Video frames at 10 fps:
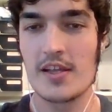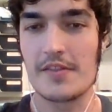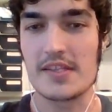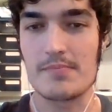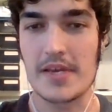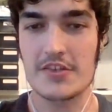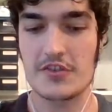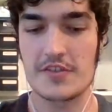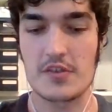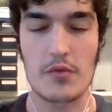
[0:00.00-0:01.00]
that
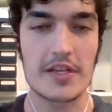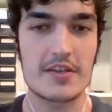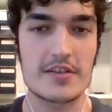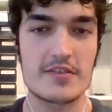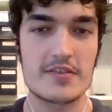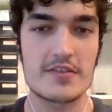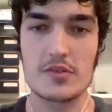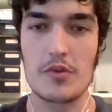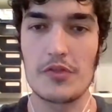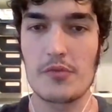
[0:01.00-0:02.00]
matches the right customers
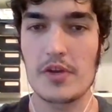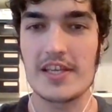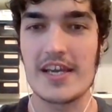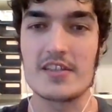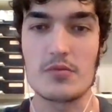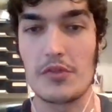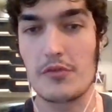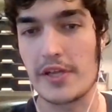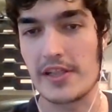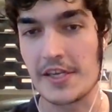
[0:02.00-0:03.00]
with the right ad, with the
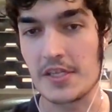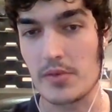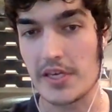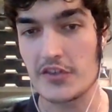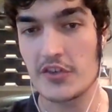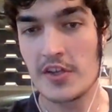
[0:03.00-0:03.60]
right landing page.